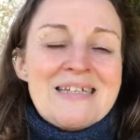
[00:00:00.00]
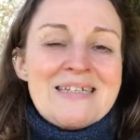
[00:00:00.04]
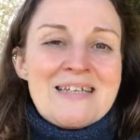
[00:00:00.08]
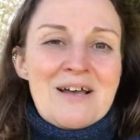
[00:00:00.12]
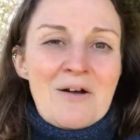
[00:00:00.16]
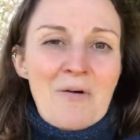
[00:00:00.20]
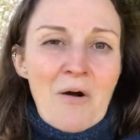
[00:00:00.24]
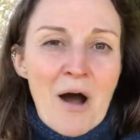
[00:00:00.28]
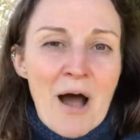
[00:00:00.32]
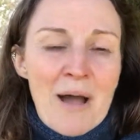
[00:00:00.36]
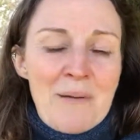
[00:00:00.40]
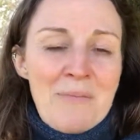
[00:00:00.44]

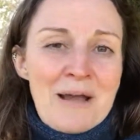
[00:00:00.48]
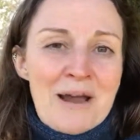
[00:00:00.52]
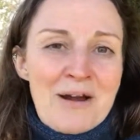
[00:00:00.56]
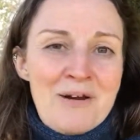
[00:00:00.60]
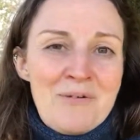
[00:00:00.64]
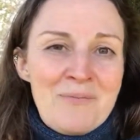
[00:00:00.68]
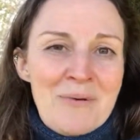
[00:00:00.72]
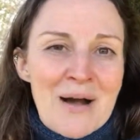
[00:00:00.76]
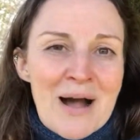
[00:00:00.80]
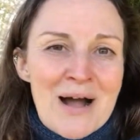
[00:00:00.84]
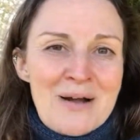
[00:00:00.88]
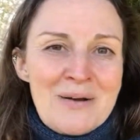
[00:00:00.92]
So I'm
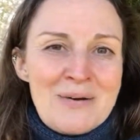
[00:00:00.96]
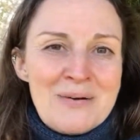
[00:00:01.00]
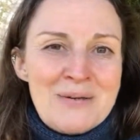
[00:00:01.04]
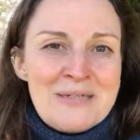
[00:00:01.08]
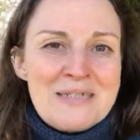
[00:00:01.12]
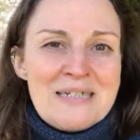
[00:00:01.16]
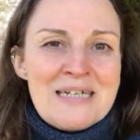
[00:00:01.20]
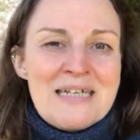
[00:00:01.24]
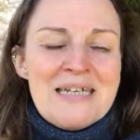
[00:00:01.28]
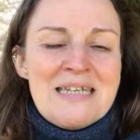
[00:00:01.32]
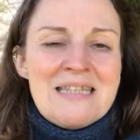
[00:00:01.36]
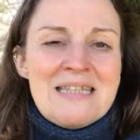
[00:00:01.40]
Karen
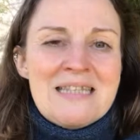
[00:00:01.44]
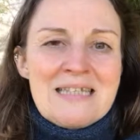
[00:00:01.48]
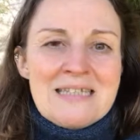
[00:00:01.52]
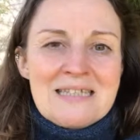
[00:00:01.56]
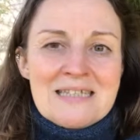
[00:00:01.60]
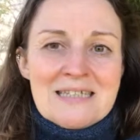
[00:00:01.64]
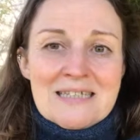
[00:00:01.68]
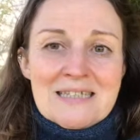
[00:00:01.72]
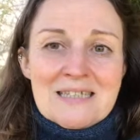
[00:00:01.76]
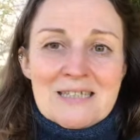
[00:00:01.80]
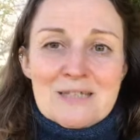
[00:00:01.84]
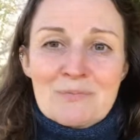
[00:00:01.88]
Packwood. This
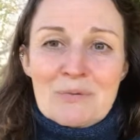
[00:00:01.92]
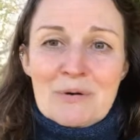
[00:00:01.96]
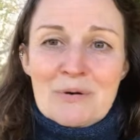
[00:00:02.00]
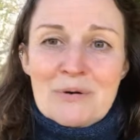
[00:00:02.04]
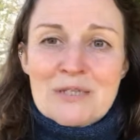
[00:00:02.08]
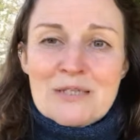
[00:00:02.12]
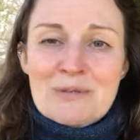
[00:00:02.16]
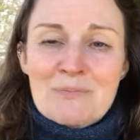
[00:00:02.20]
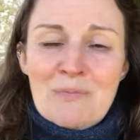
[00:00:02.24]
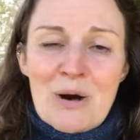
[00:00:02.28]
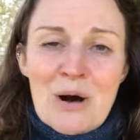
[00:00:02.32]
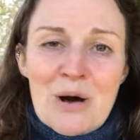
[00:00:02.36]
is The
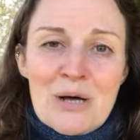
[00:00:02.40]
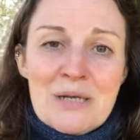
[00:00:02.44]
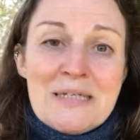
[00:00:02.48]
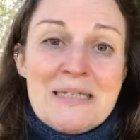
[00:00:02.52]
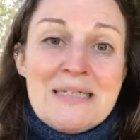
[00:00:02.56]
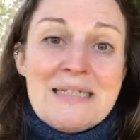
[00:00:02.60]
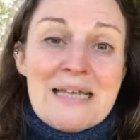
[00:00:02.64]
Spirits Bar,